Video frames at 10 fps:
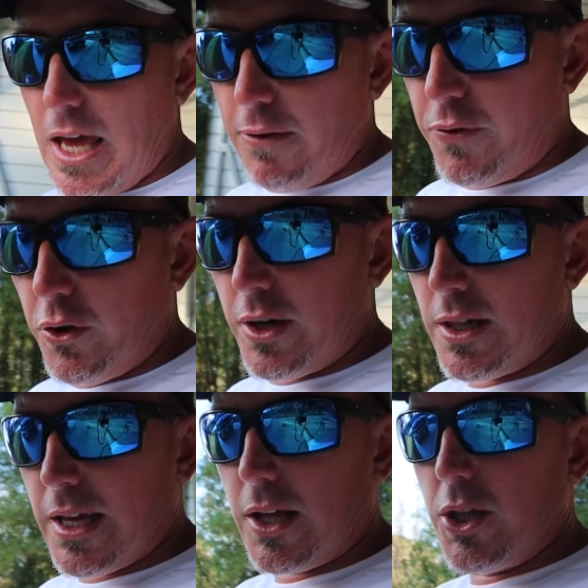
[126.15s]
If you're
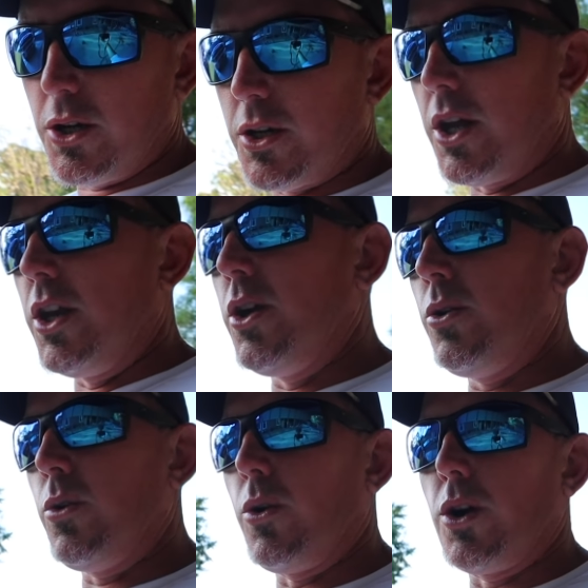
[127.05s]
in like a little
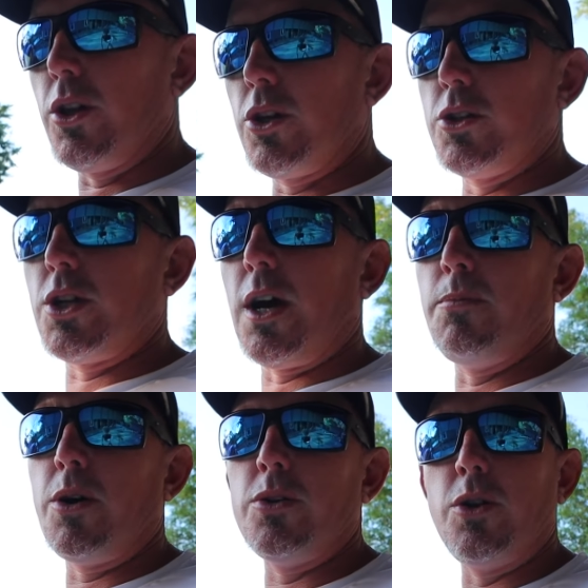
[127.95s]
canoe or a little
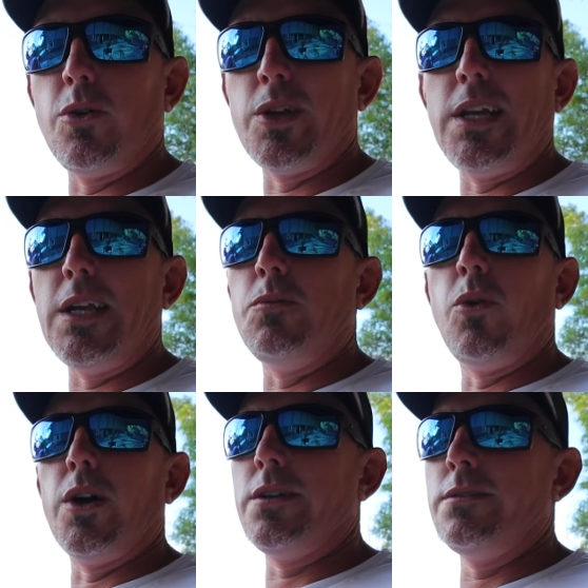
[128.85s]
john boat and you only need
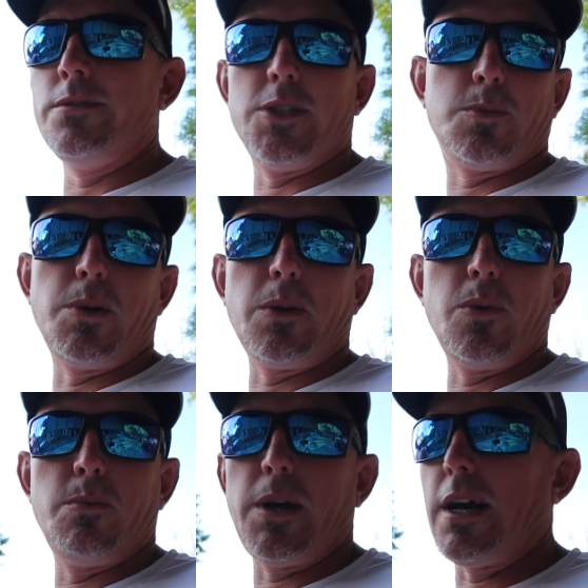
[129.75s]
one, just bring one